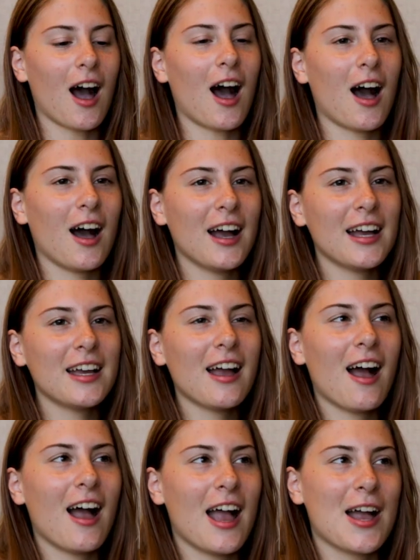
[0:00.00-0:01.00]

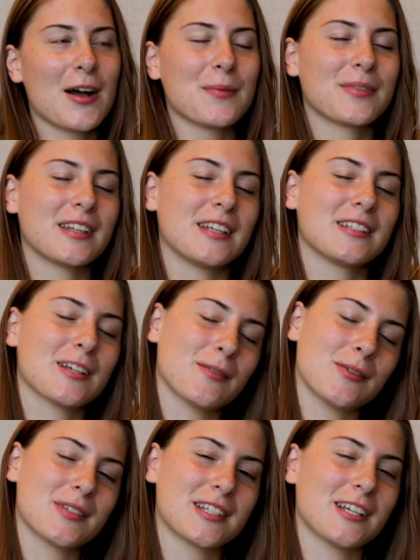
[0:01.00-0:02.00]
I am the
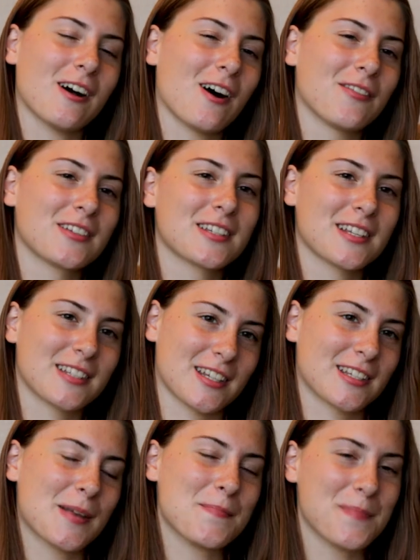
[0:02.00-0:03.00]
WMSC office
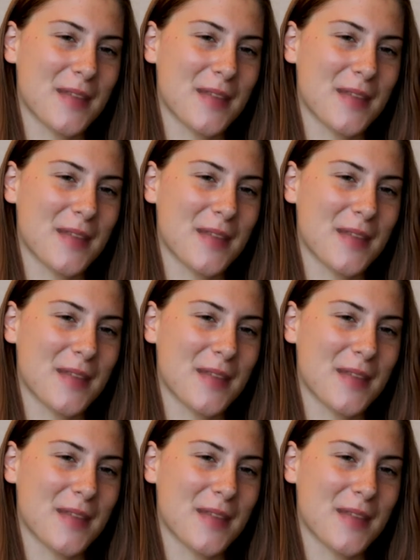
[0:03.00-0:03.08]
assistant